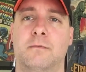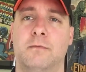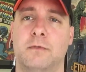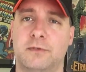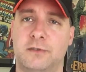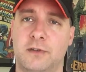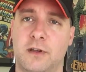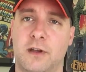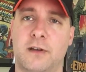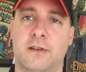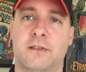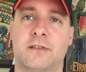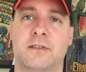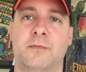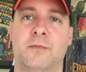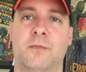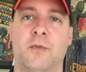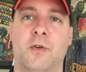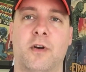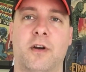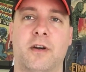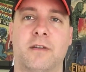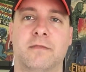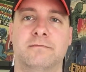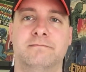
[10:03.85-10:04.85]
We'll talk some
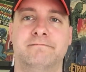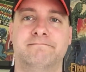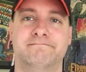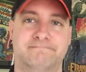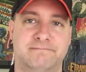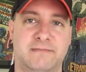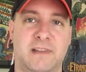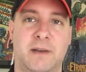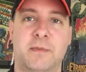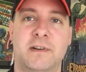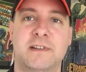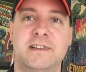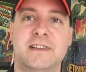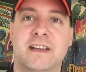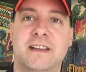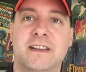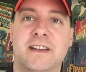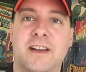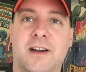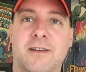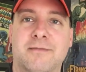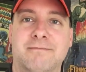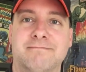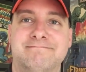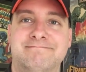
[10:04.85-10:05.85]
more. Everybody take
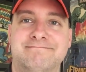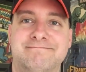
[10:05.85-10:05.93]
care.